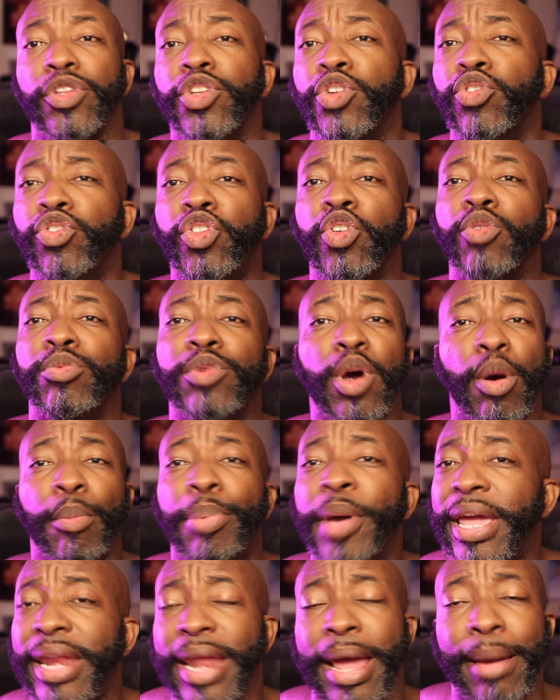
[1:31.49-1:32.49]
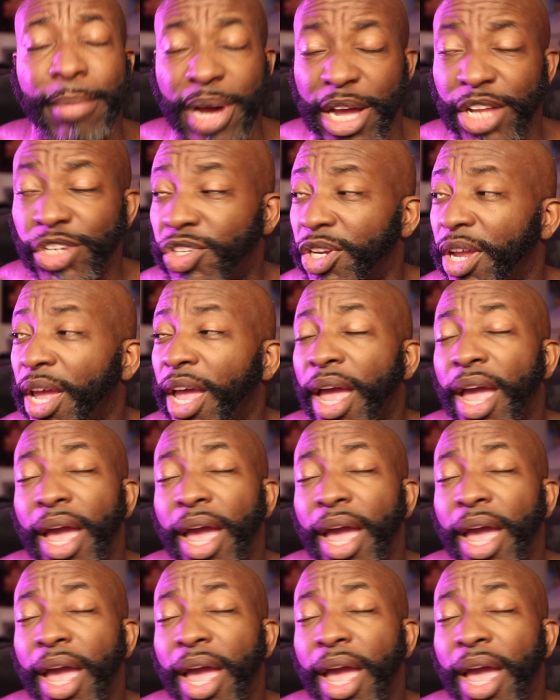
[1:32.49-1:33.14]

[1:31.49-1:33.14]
YouTube don't pay that much.